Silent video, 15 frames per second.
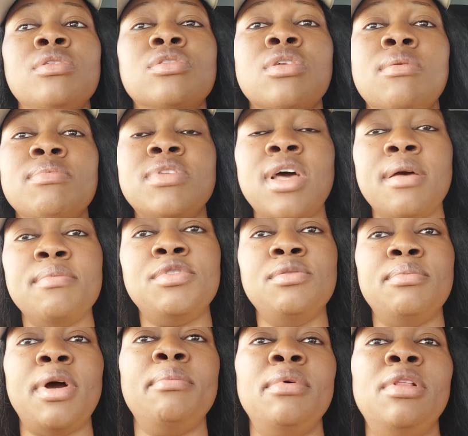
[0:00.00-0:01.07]
Sometimes you
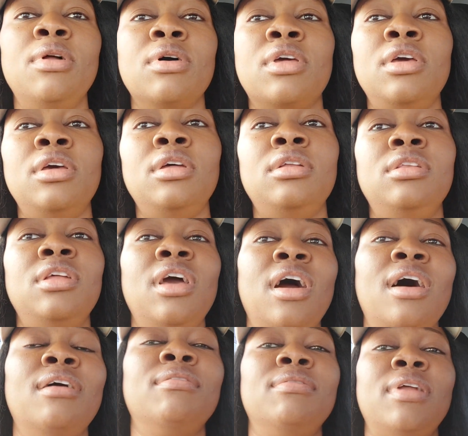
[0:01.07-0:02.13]
might be lucky they
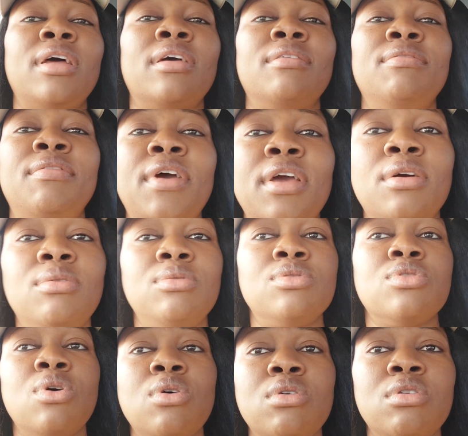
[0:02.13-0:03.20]
have like
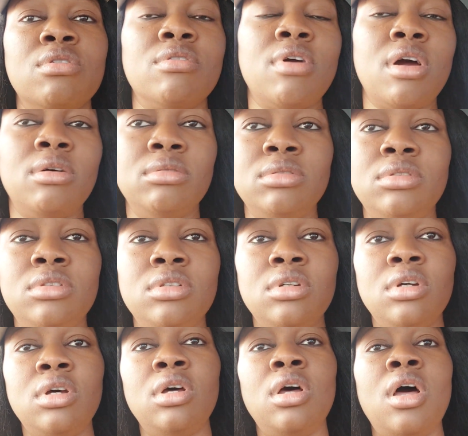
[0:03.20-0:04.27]
vehicles on ground.
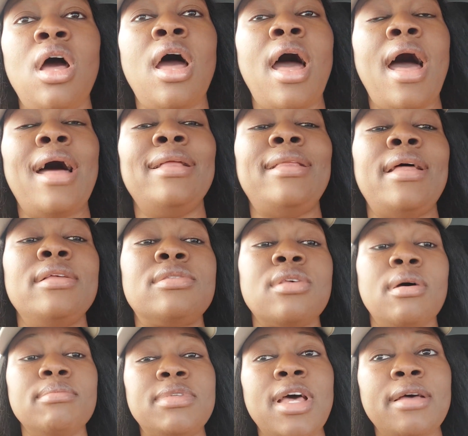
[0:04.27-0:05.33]
And then
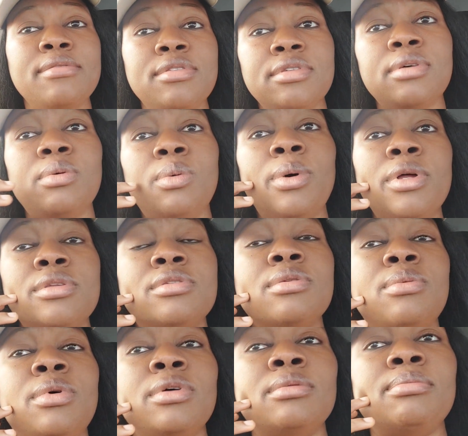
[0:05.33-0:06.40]
sometimes, you know, we went to
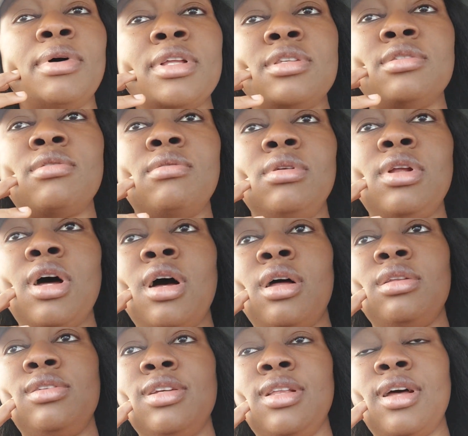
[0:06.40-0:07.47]
one particular
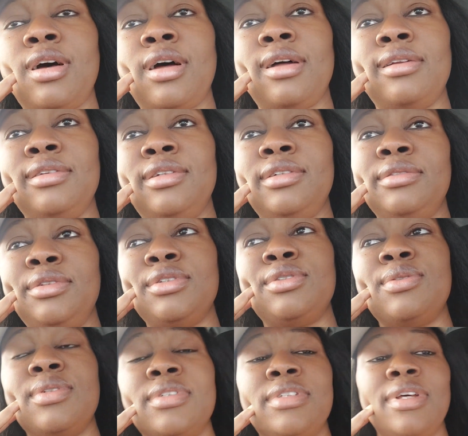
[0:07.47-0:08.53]
dealer and
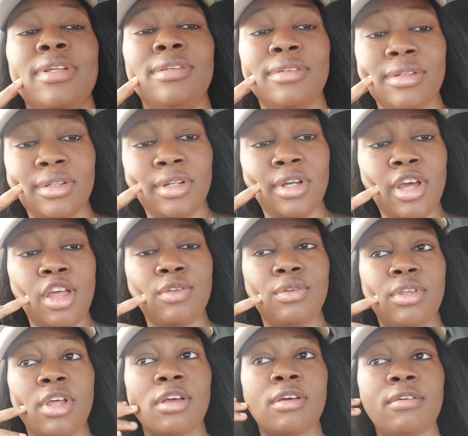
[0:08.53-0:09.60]
those ones said you
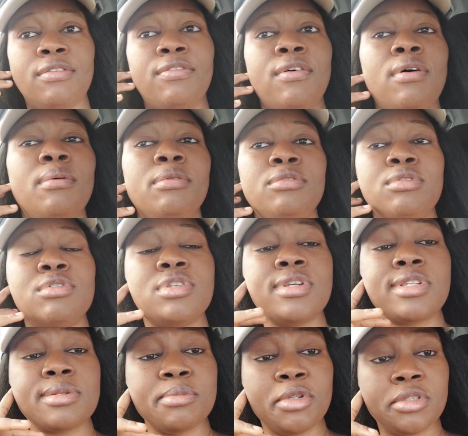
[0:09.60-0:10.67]
take 4 to
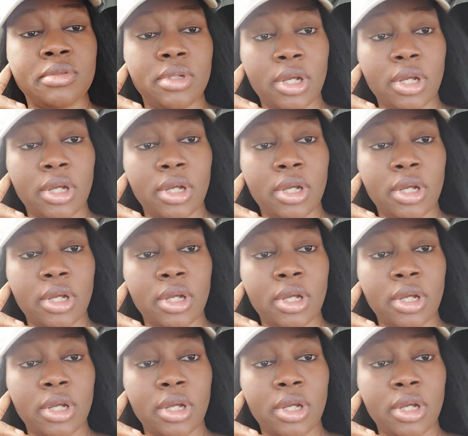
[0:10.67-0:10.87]
6 months.